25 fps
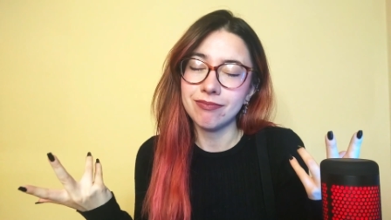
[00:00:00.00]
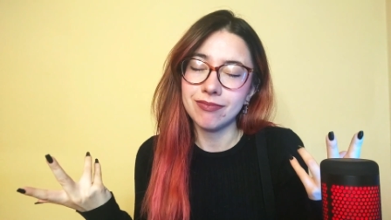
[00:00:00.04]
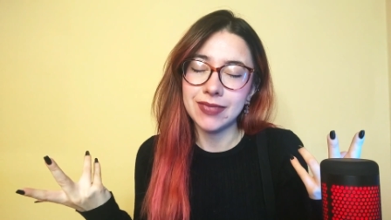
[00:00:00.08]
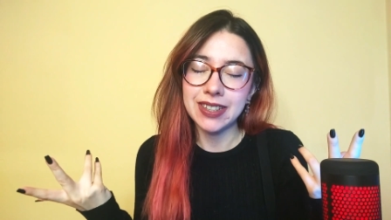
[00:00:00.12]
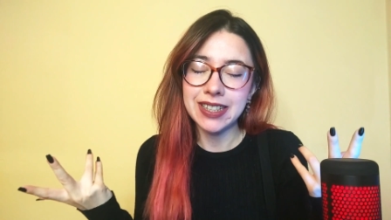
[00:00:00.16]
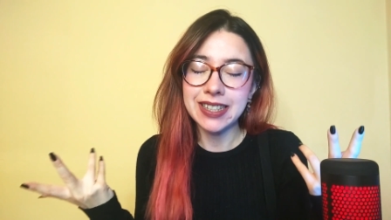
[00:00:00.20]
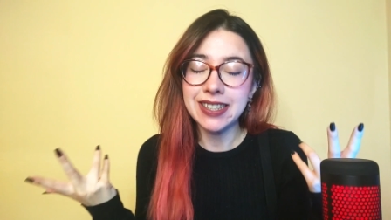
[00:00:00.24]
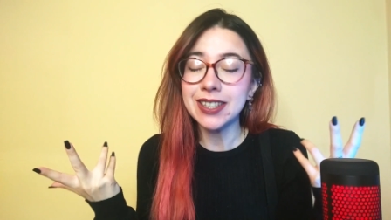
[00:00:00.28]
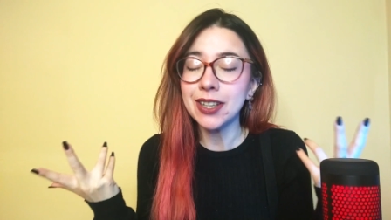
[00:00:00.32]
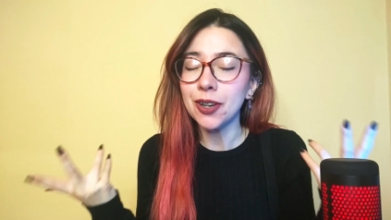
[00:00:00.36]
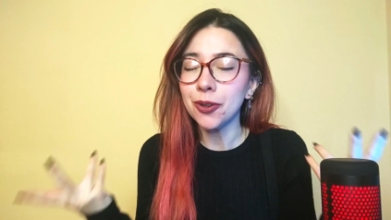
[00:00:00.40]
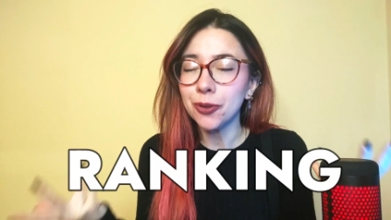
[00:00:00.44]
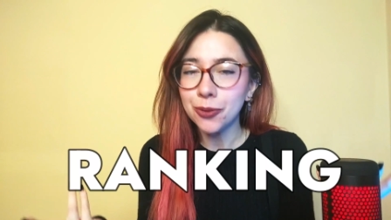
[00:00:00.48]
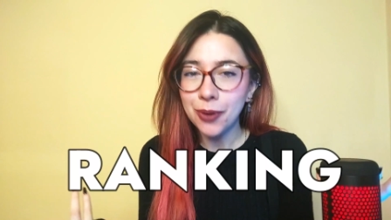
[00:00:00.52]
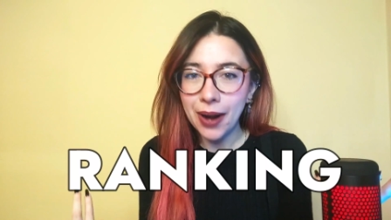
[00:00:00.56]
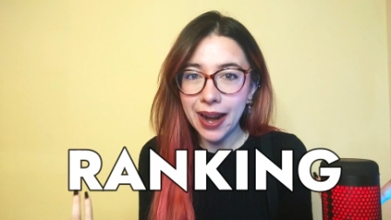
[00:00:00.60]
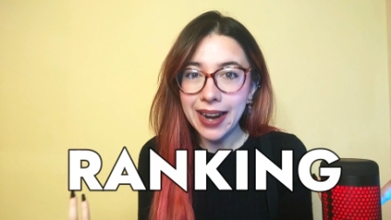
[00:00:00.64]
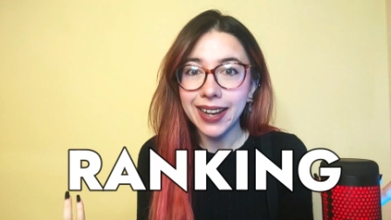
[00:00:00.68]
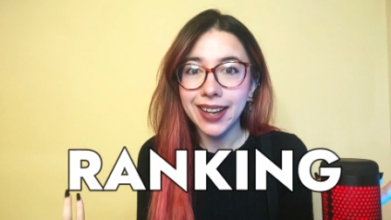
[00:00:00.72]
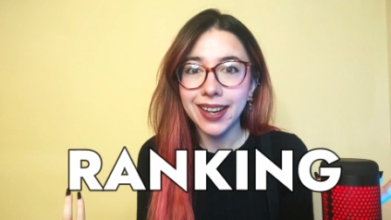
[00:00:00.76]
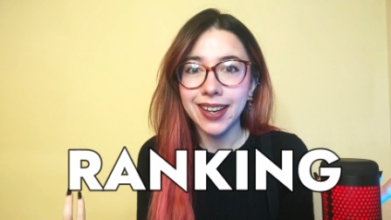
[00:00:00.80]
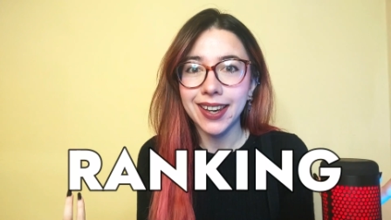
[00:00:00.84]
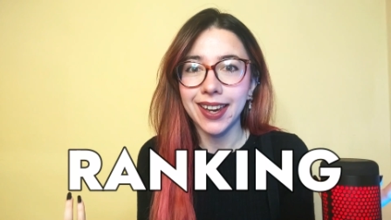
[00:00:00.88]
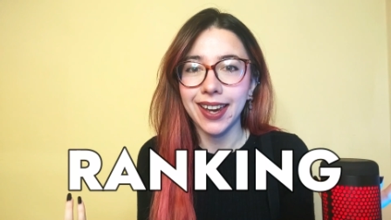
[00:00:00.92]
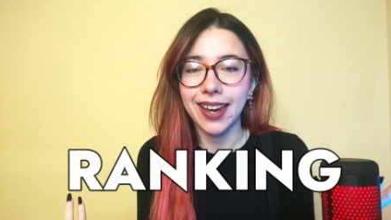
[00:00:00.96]
it's a
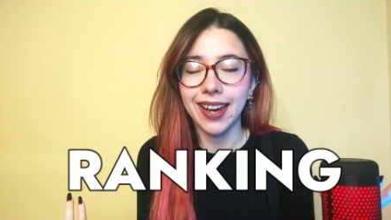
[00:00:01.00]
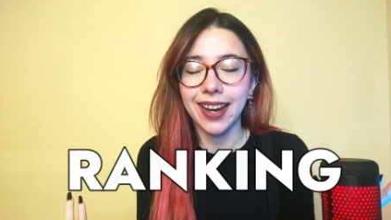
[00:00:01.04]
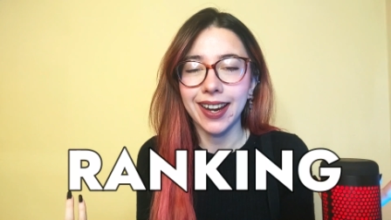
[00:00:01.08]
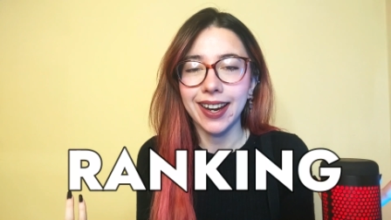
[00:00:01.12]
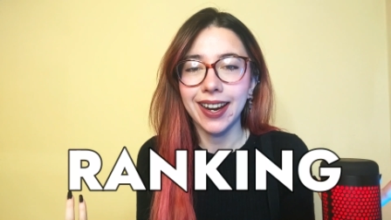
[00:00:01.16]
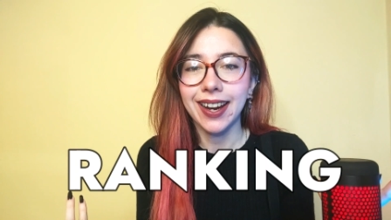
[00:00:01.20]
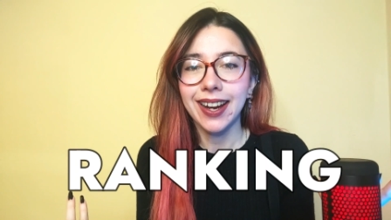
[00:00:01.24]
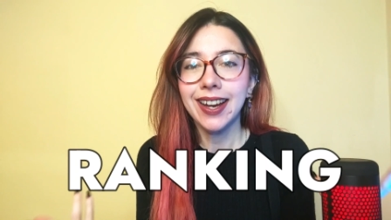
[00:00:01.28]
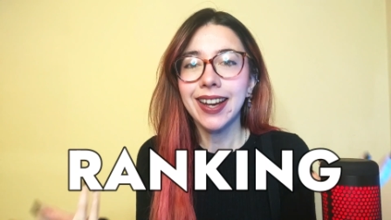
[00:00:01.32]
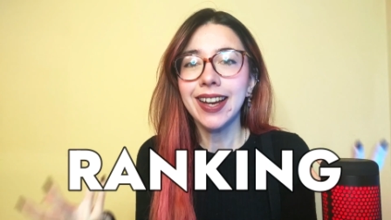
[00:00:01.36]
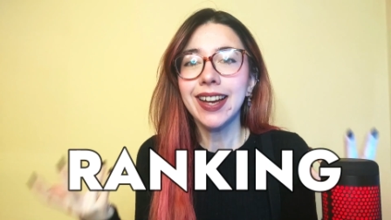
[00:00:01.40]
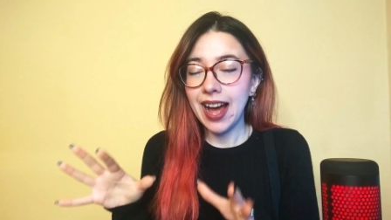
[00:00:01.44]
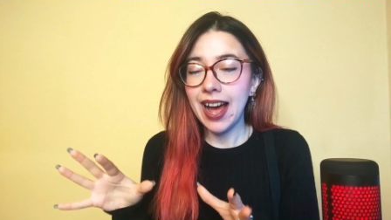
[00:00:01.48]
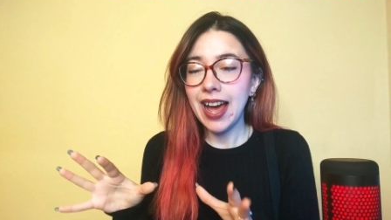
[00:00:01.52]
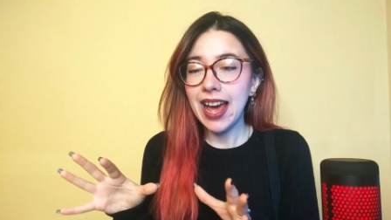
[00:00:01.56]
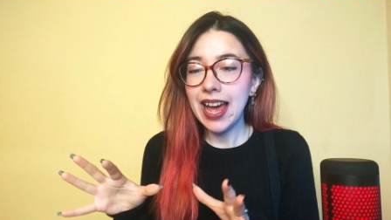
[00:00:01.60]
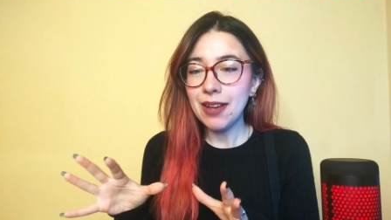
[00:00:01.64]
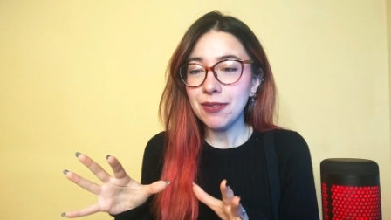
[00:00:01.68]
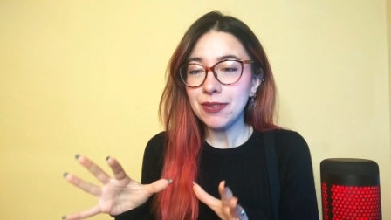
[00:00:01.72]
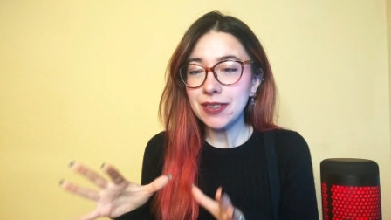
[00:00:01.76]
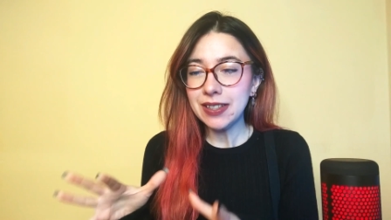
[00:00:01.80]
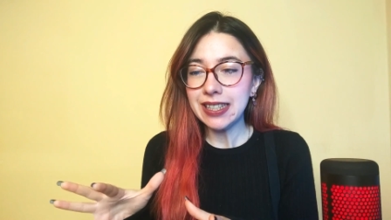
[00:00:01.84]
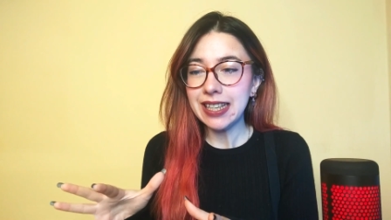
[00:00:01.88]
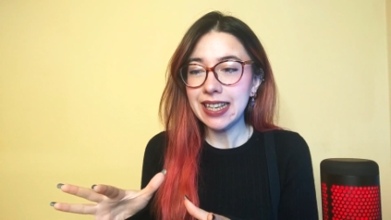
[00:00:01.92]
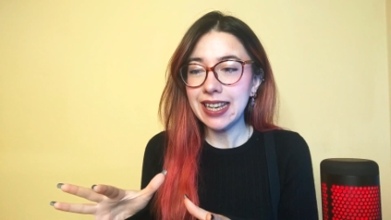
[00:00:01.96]
ranking. I
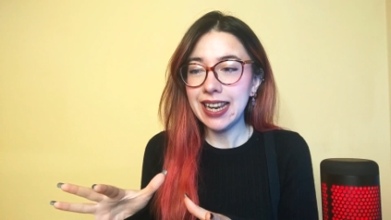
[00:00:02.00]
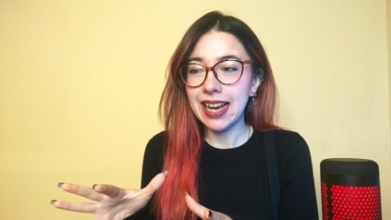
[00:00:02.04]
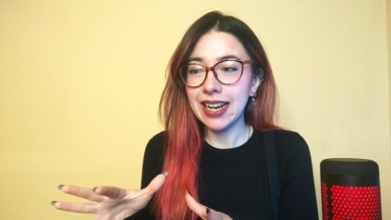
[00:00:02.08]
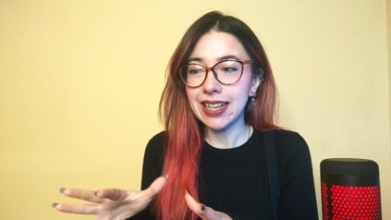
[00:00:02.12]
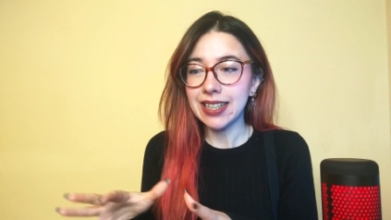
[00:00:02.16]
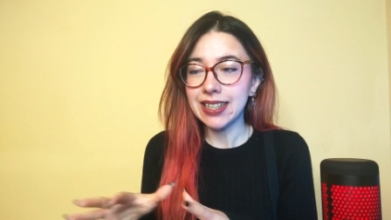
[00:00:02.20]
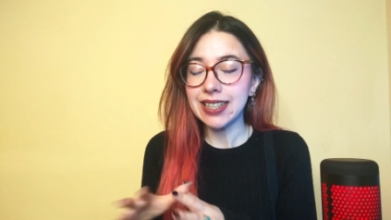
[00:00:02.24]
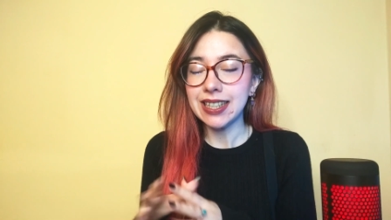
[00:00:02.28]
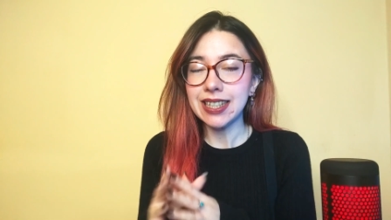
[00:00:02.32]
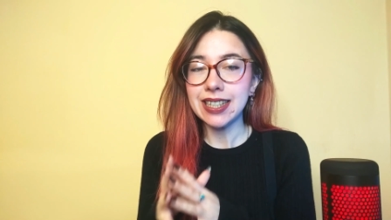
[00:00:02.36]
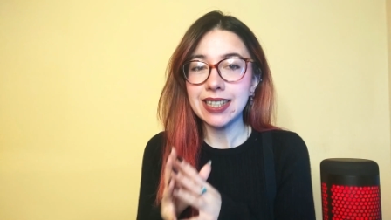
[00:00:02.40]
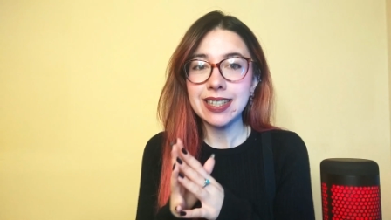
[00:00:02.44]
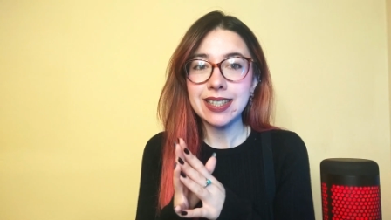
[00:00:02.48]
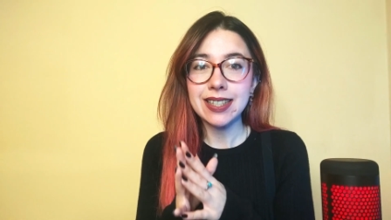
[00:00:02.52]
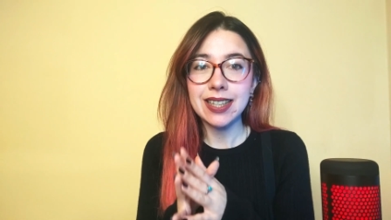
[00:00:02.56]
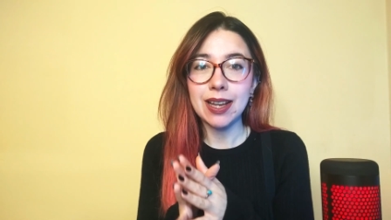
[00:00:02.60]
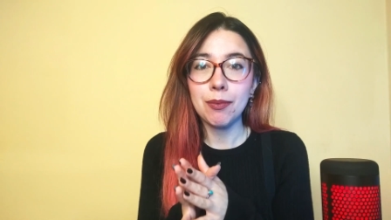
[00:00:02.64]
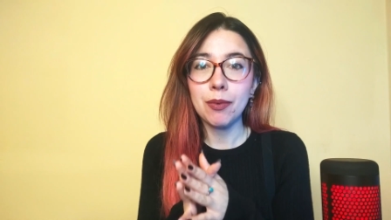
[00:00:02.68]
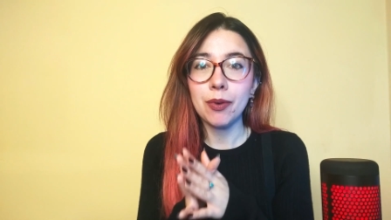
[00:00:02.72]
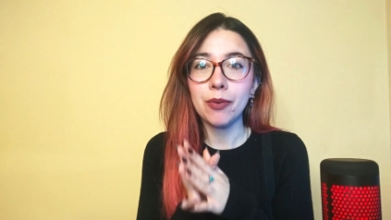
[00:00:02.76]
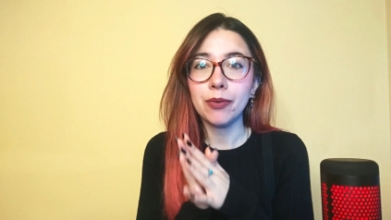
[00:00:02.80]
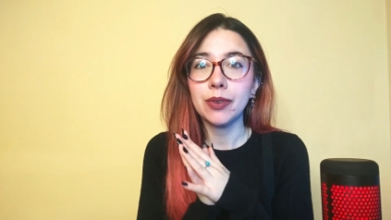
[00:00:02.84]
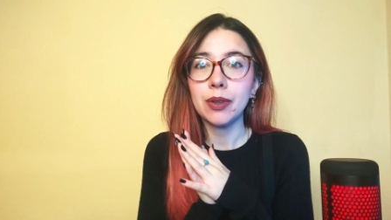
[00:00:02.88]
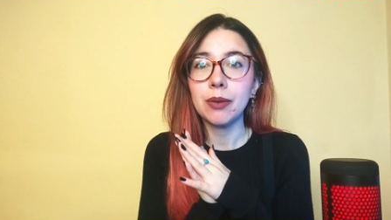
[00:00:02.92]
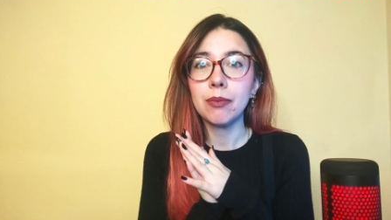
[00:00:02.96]
have selected
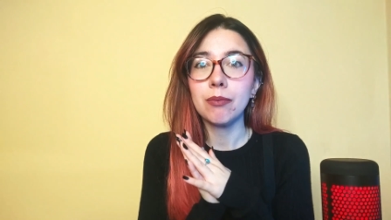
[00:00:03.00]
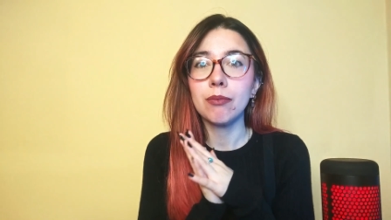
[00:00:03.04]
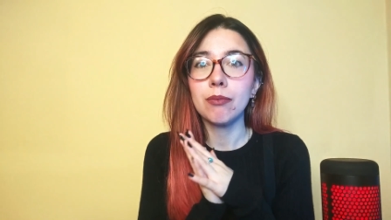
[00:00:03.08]
some of the